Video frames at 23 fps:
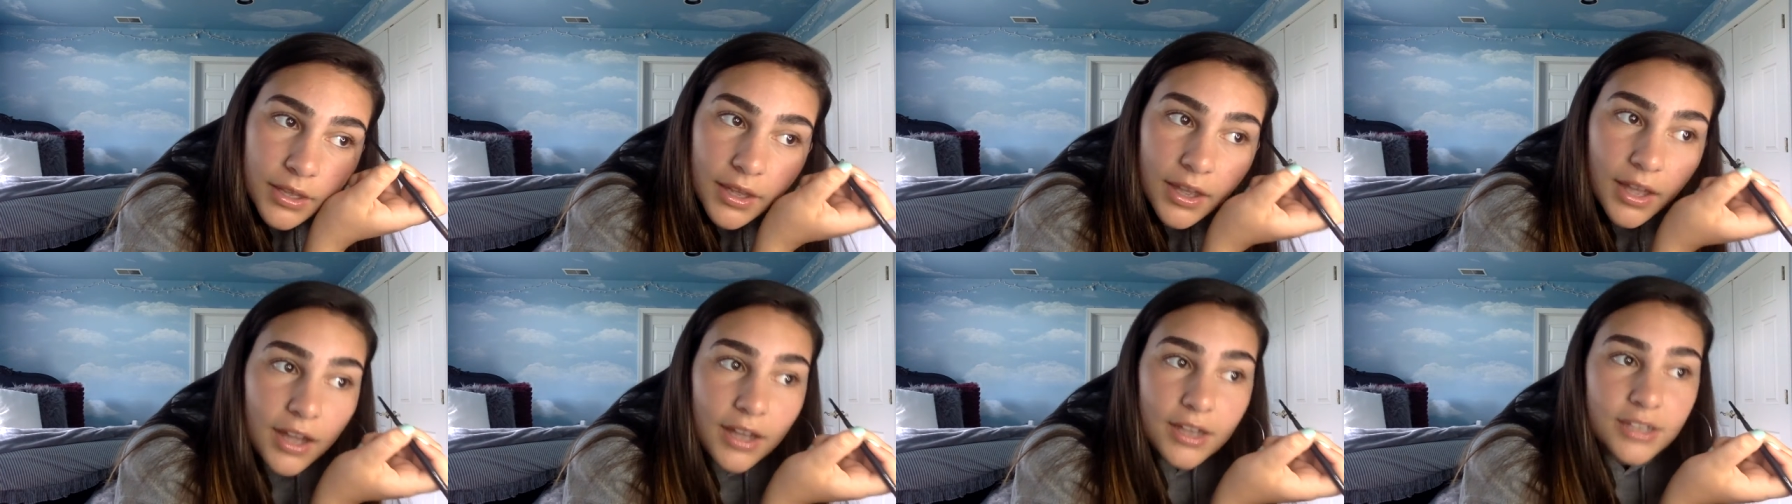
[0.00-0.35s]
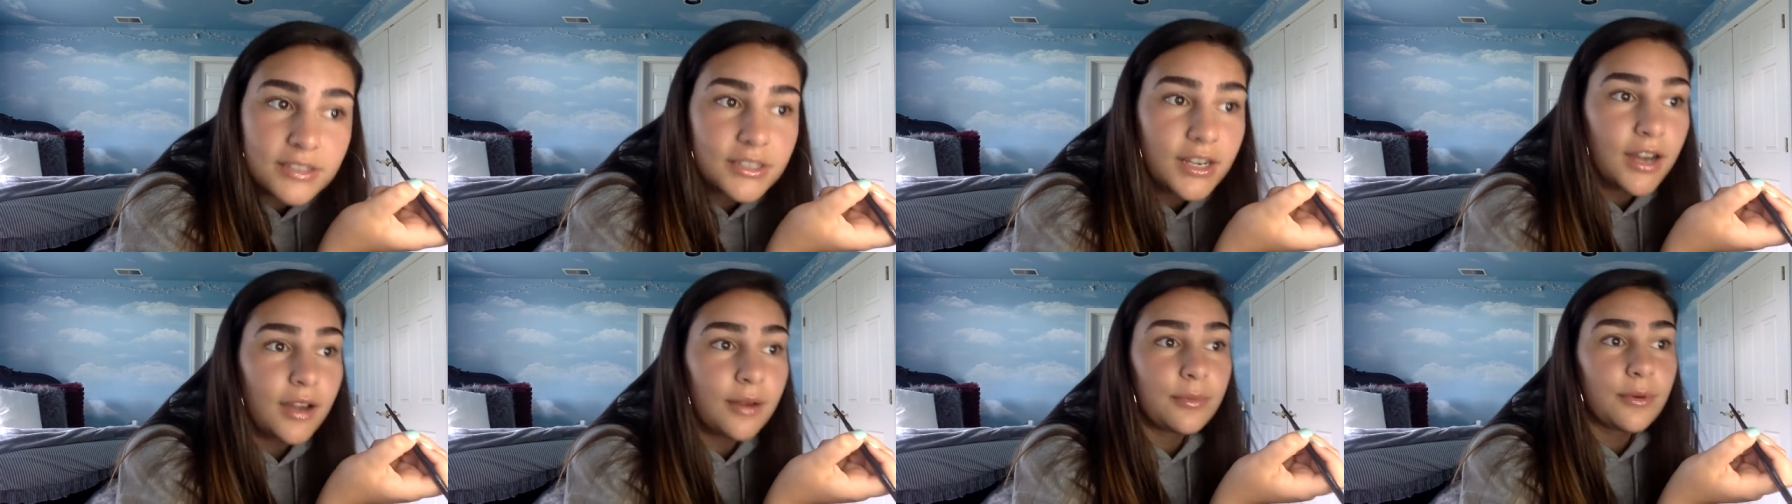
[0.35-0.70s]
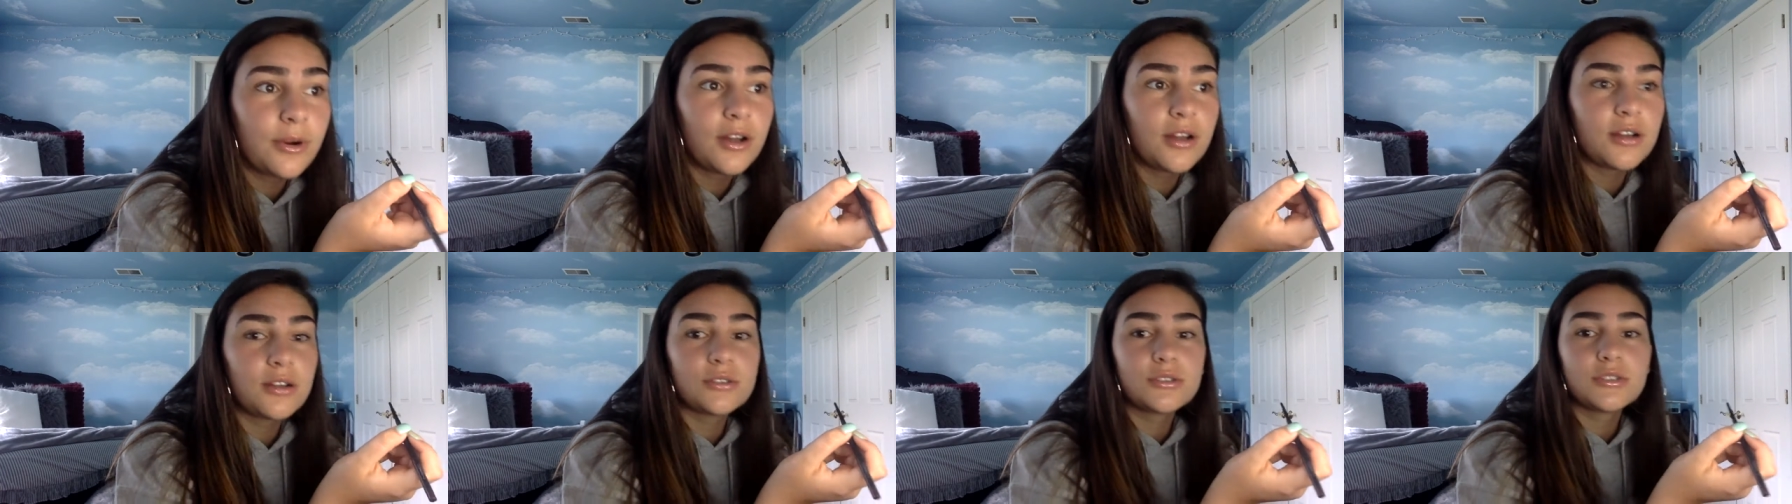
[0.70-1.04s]
ass
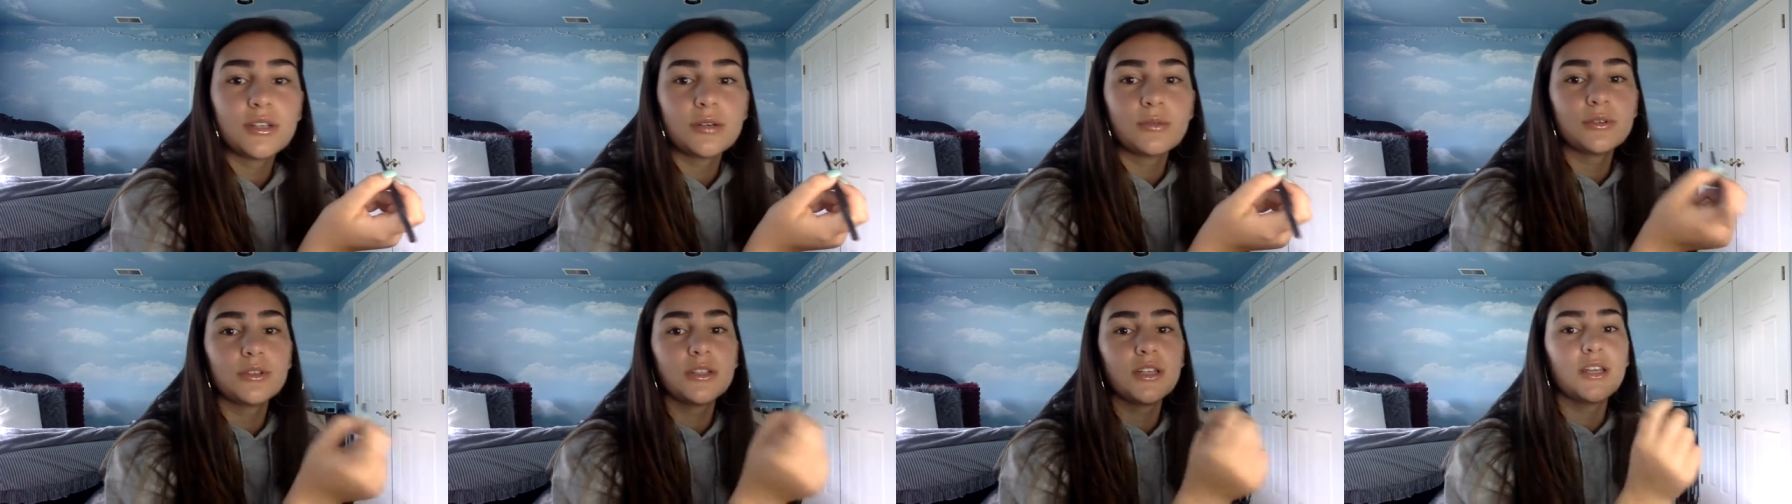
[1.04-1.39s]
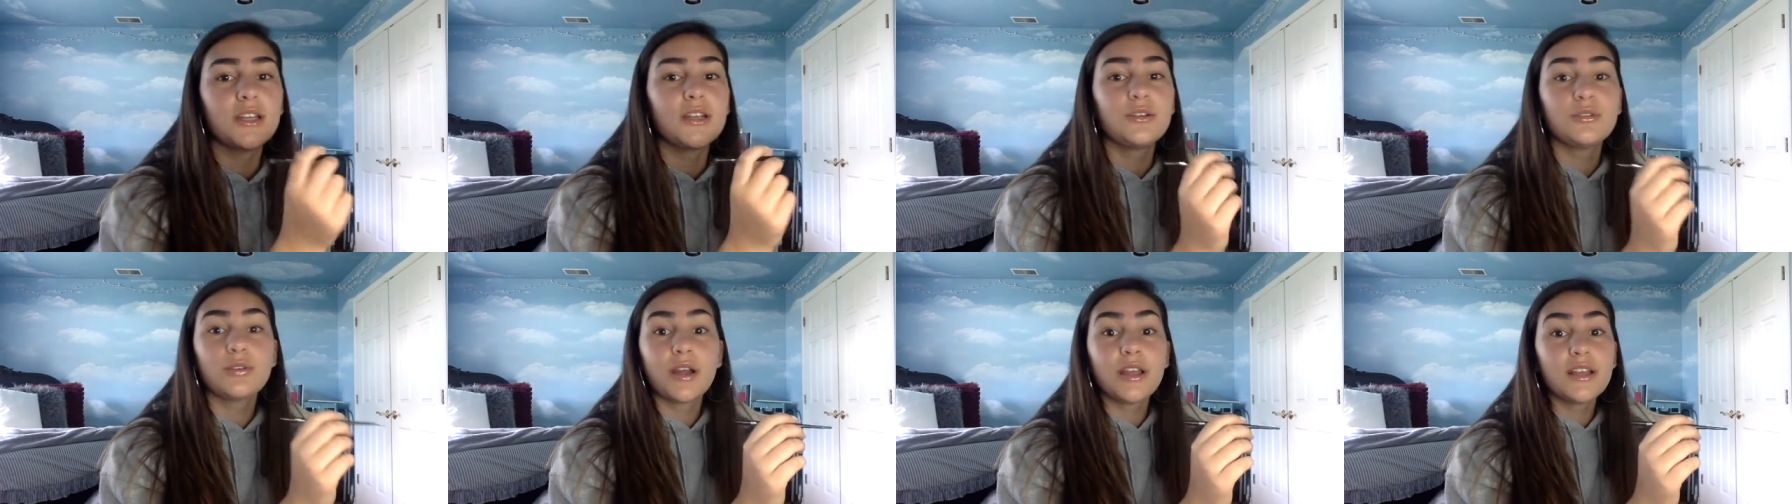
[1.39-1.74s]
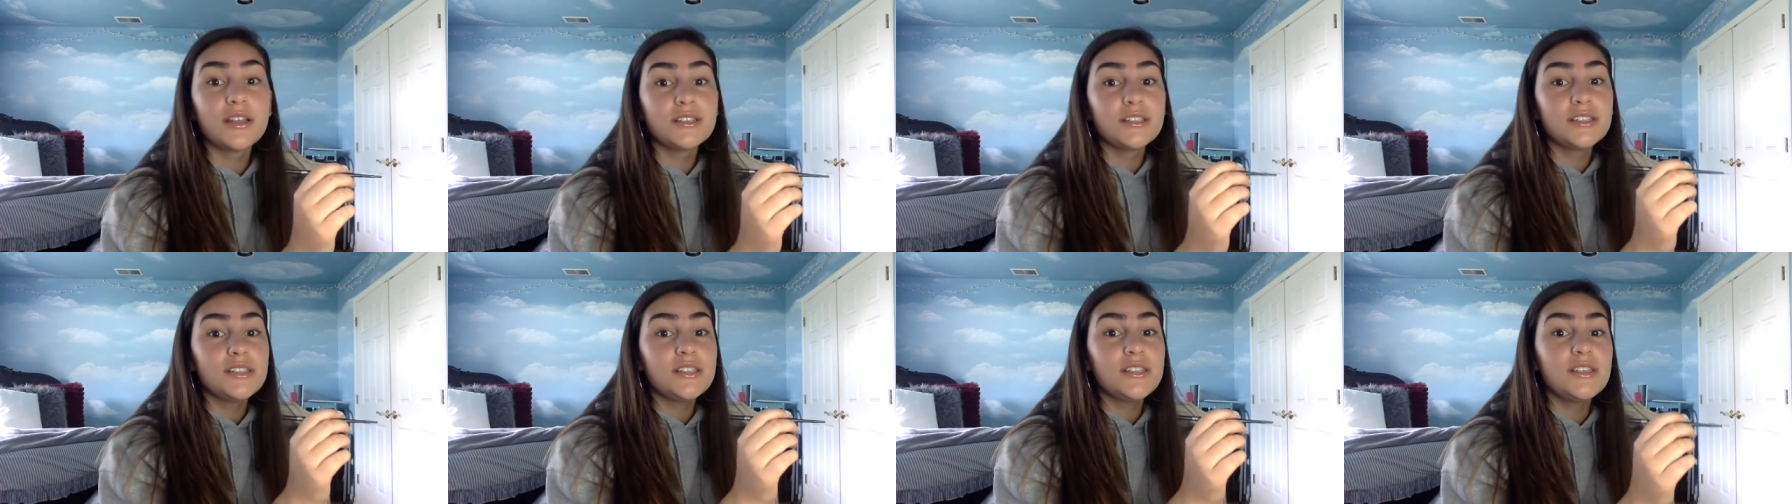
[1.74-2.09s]
eyebrows that were like
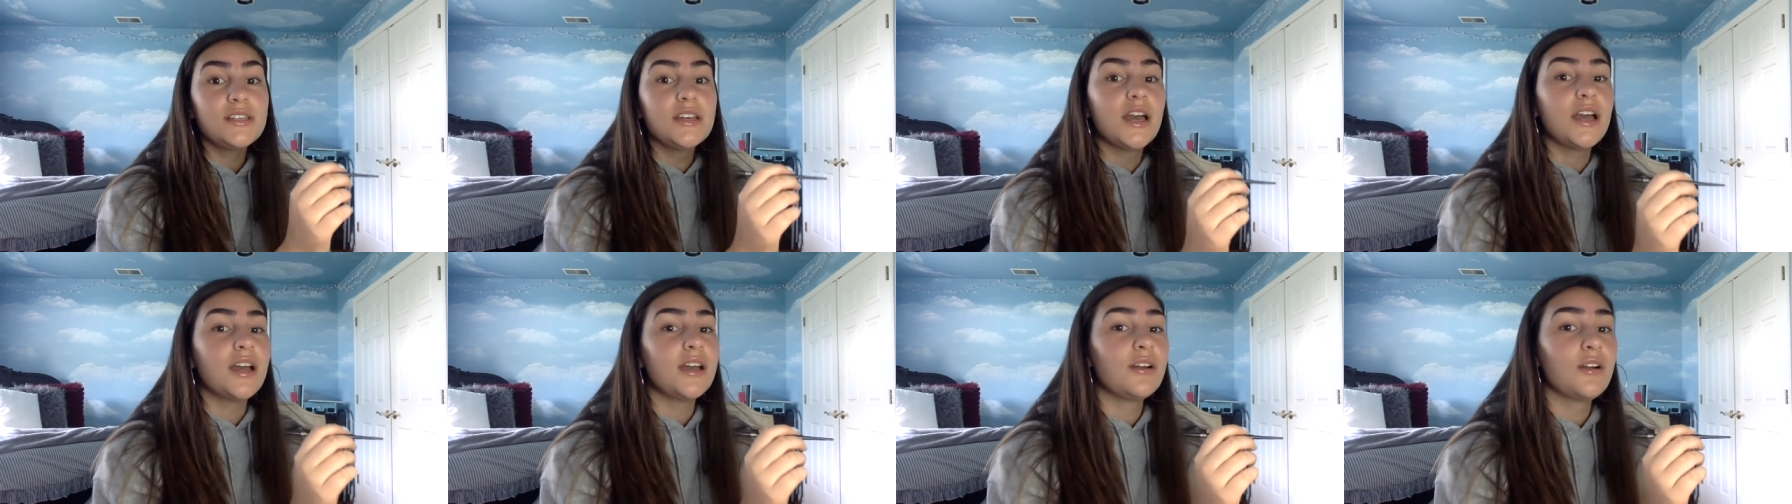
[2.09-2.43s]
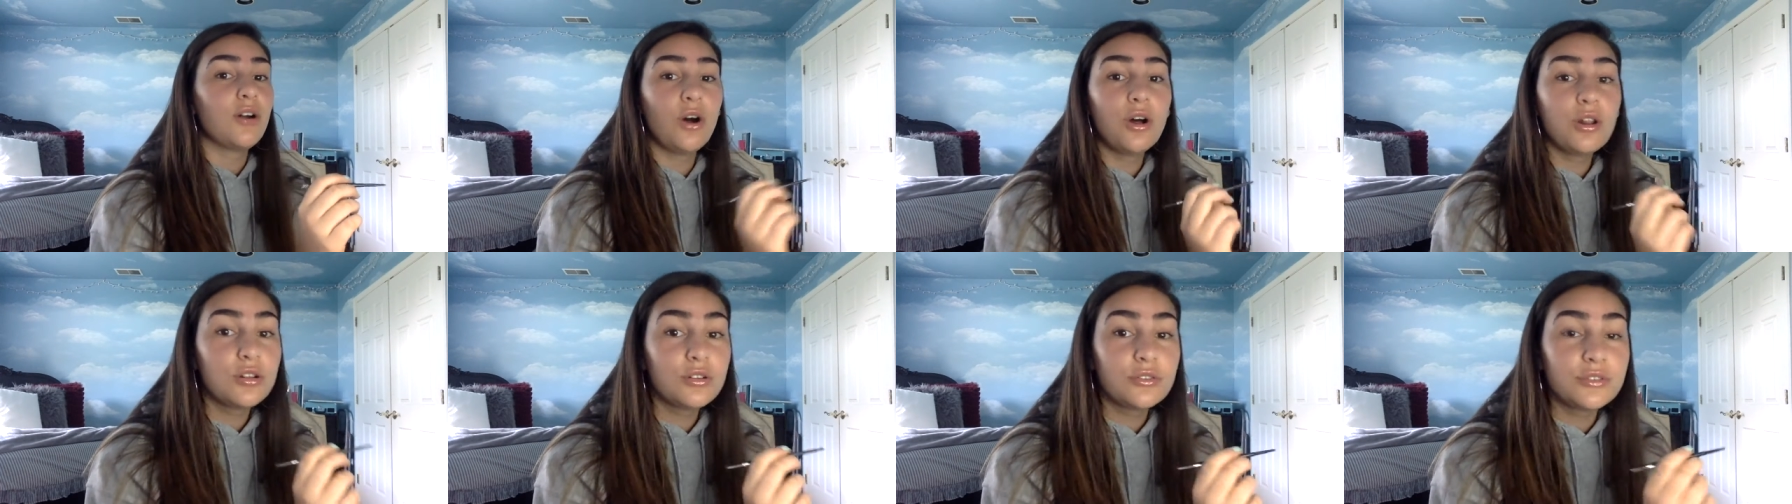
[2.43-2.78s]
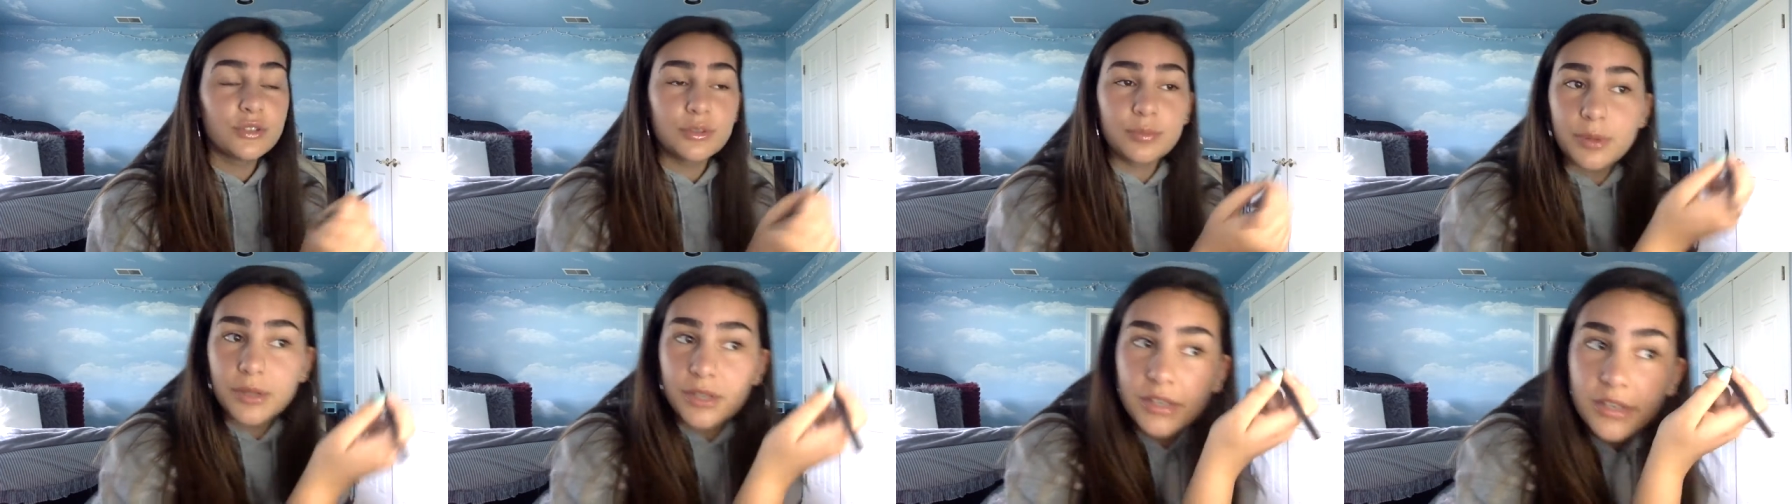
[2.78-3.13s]
crazy and all over
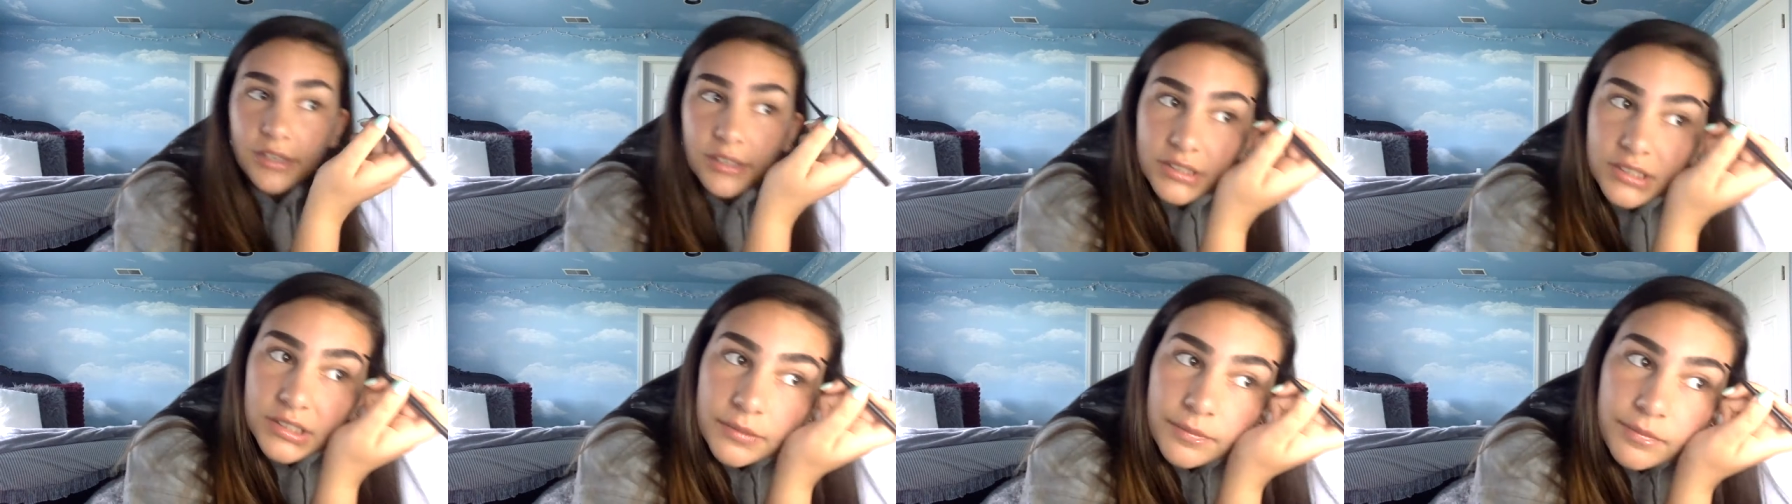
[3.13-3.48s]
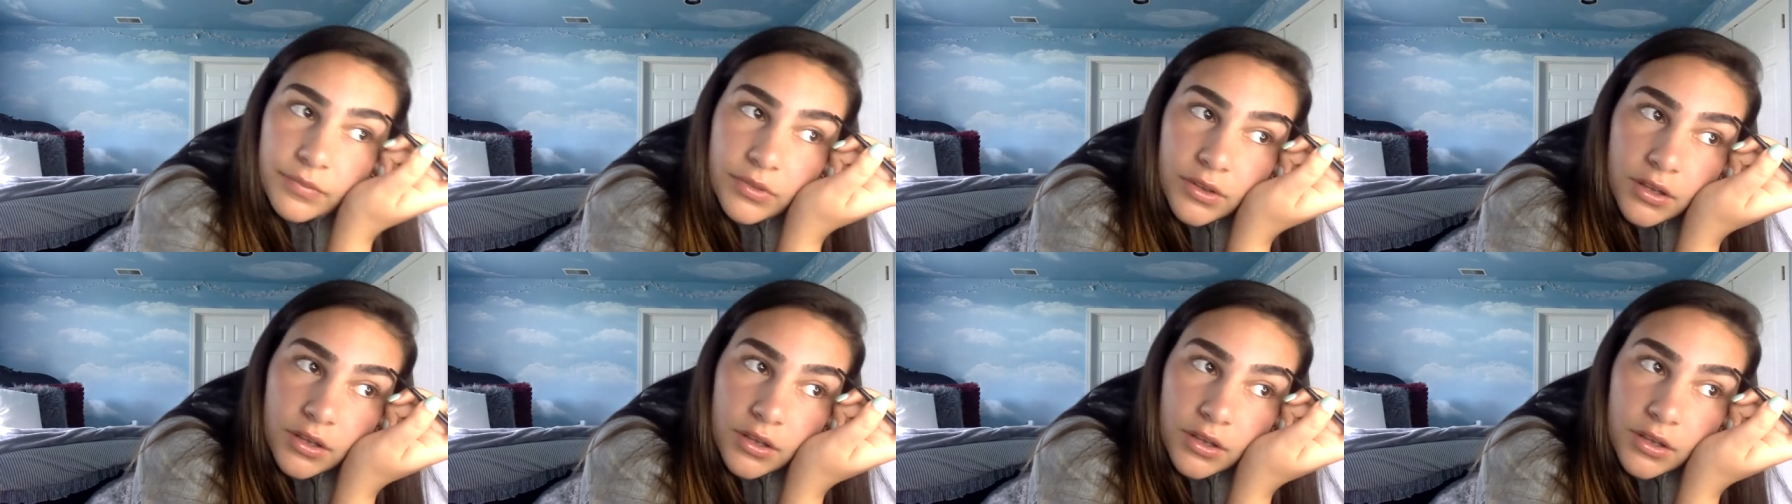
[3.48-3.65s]
the place,